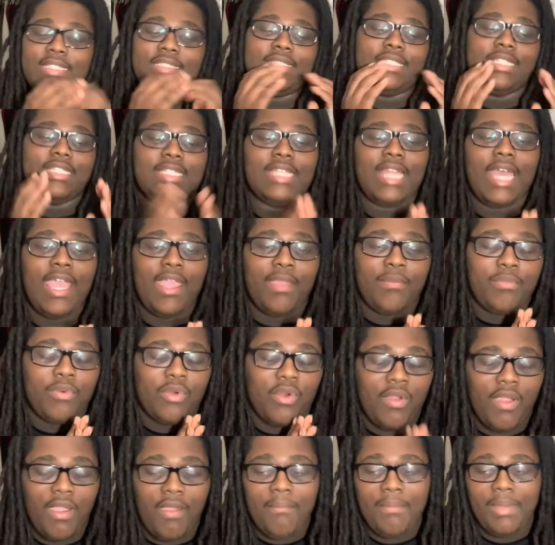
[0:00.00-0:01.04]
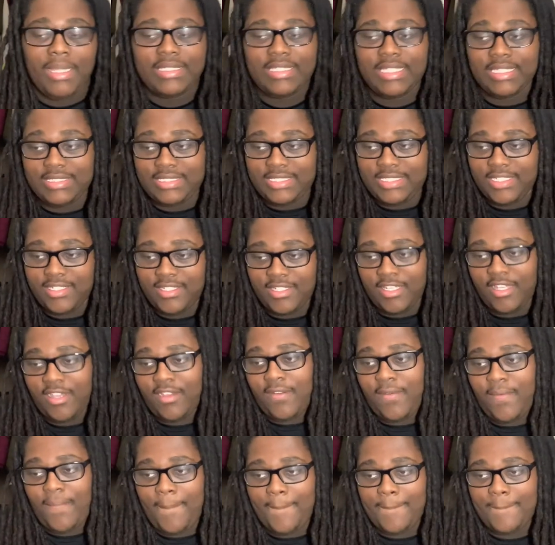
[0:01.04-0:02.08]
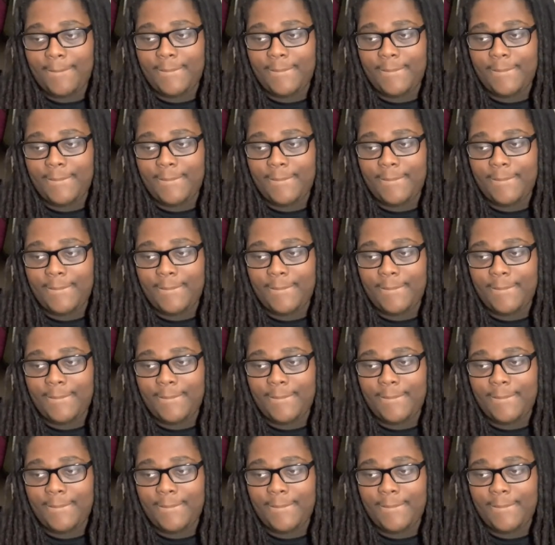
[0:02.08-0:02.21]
Tonight, bro, I'm about to tell y'all